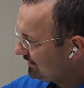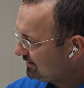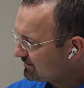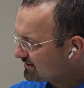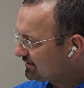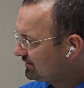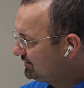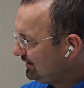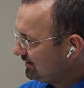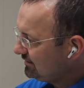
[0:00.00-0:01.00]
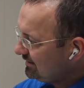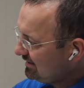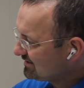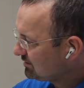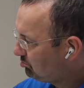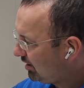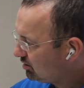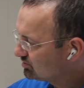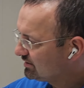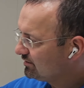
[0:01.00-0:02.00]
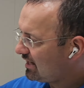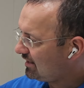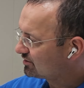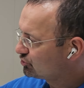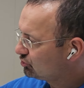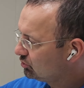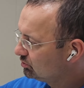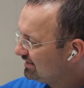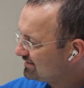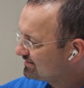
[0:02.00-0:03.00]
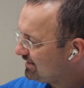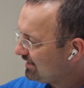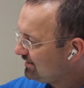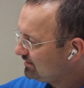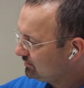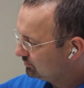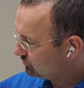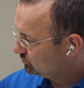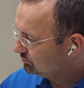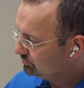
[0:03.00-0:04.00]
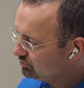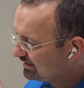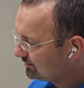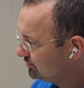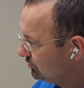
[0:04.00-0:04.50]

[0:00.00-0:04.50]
interesting thing is about the lock. So let's say you can, you